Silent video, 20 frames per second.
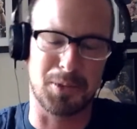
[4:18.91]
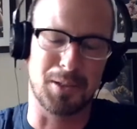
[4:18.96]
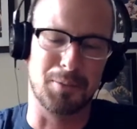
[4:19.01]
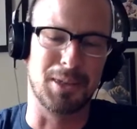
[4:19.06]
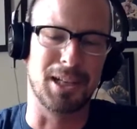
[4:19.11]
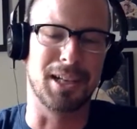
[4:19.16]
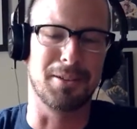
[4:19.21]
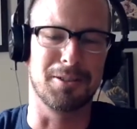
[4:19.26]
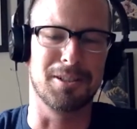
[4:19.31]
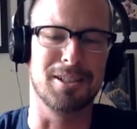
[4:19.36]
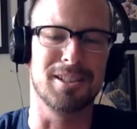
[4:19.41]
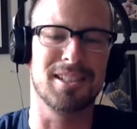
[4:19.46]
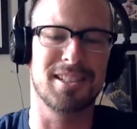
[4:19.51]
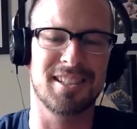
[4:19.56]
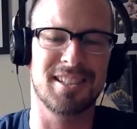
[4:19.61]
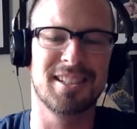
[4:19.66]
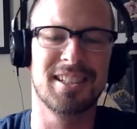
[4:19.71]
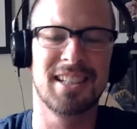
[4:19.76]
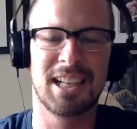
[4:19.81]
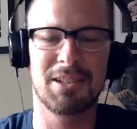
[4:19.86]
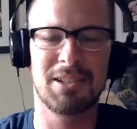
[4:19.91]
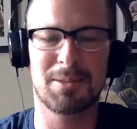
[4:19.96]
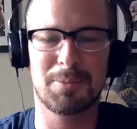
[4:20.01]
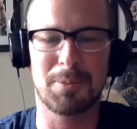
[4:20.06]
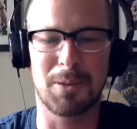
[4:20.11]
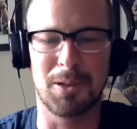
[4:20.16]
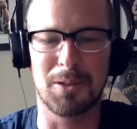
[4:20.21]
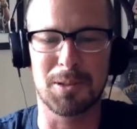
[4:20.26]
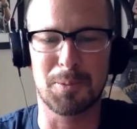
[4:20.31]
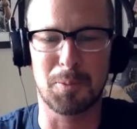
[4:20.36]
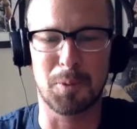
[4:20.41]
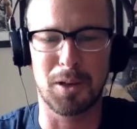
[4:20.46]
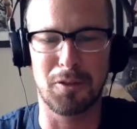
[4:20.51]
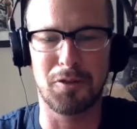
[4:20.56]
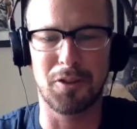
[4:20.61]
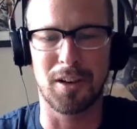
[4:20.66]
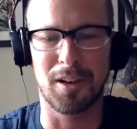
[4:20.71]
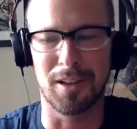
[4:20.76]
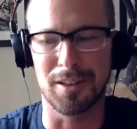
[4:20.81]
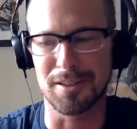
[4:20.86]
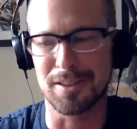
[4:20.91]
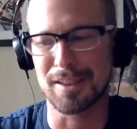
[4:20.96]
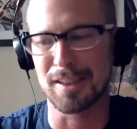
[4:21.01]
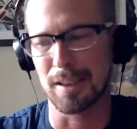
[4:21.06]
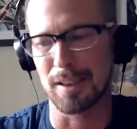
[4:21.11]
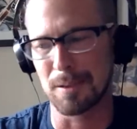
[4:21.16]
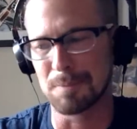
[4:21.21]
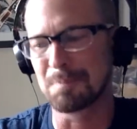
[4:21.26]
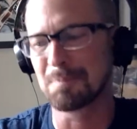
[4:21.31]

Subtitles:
I mean, it was pretty fun. So